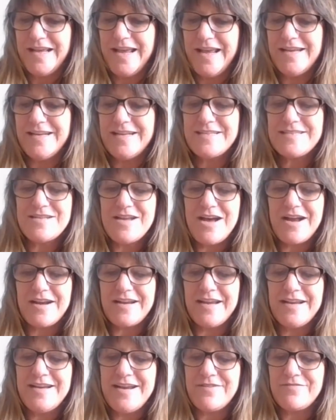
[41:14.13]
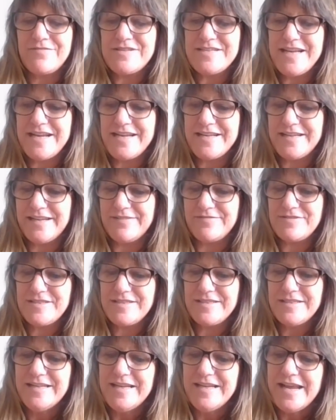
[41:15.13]
It is not an everyday
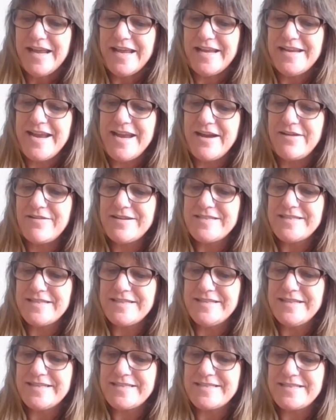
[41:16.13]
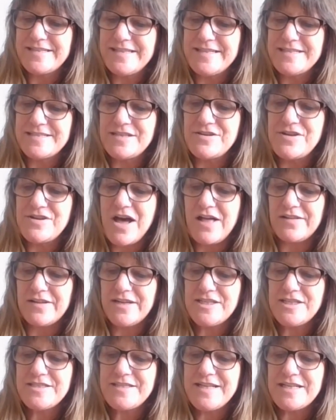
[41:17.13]
gift. Inherent in this is the
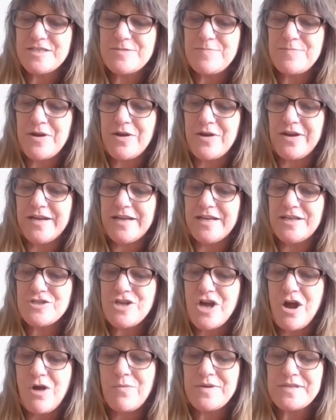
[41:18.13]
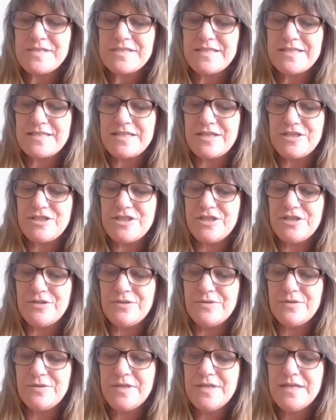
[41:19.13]
knowledge that Spirit is always listening to
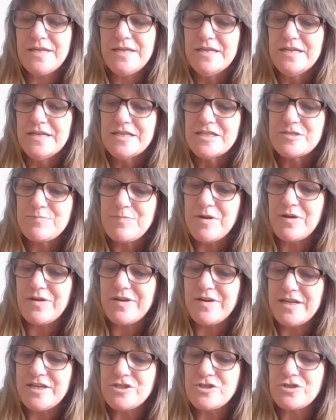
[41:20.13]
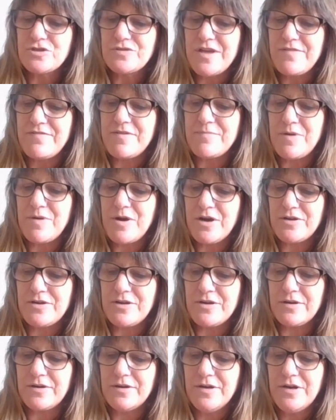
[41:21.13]
you. Spirit is your loving
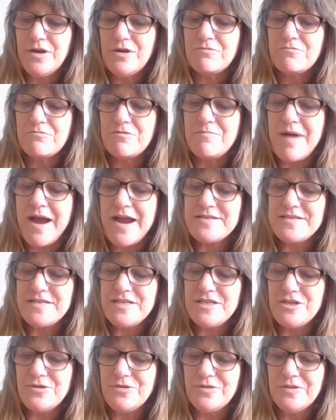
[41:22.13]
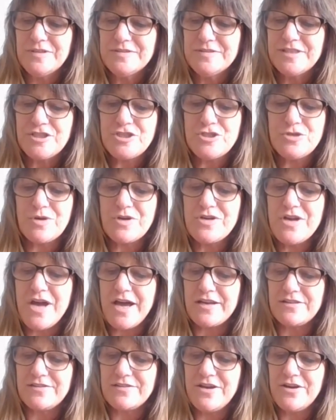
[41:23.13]
partner, reminding you that you are
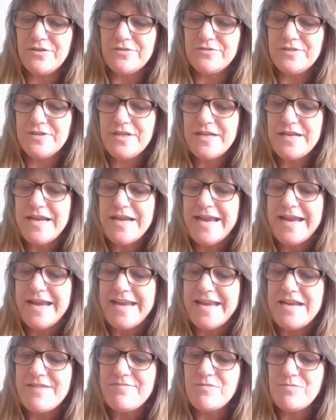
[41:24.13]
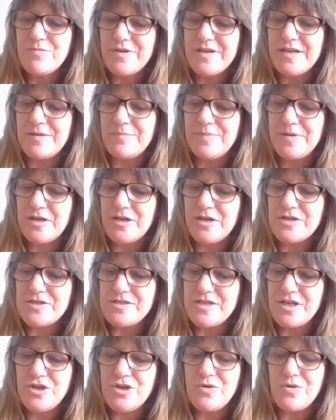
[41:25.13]
not alone, even when it appears
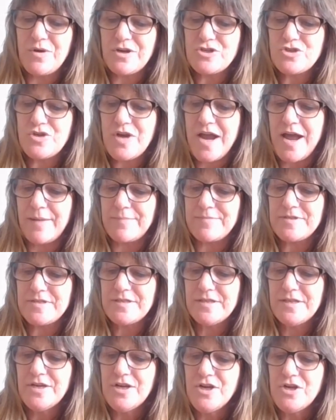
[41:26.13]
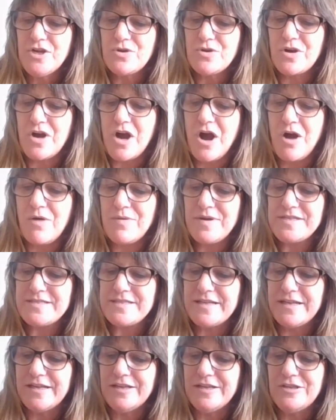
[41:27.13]
that you are trapped. You
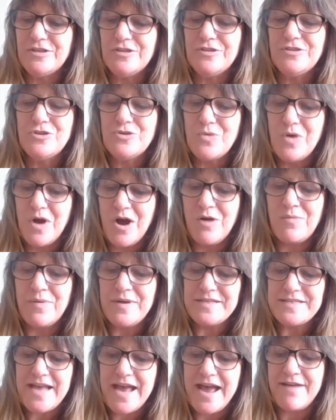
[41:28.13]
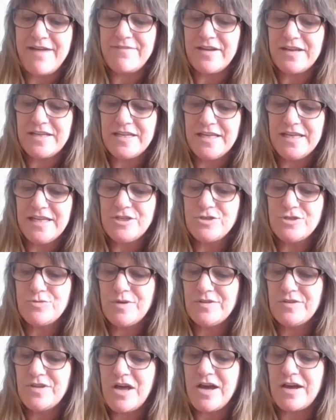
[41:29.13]
always have a key to
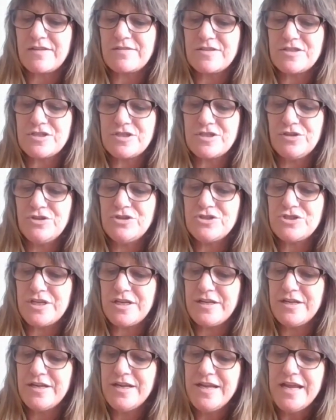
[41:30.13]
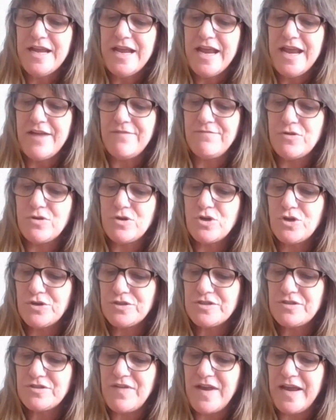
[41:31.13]
unlock the solution if you
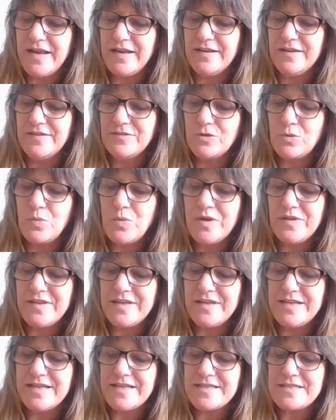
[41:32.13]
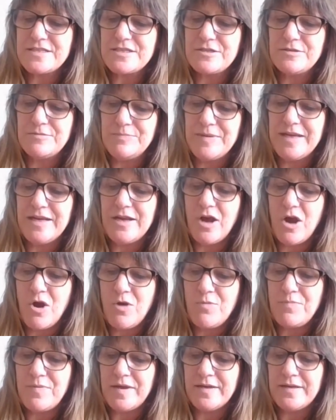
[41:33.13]
cultivate the willingness to be
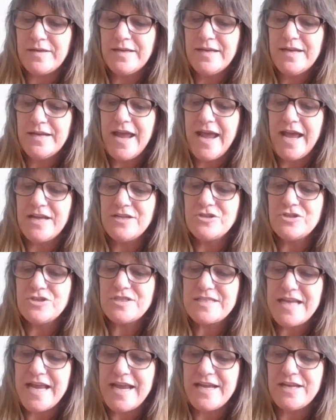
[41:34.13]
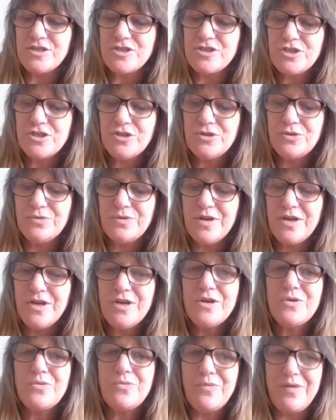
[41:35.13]
open and to stay in tune
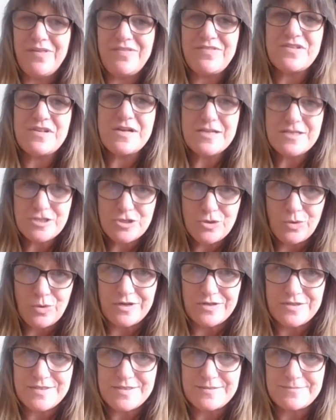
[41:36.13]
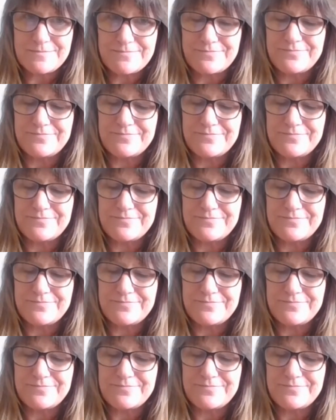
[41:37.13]
with Source.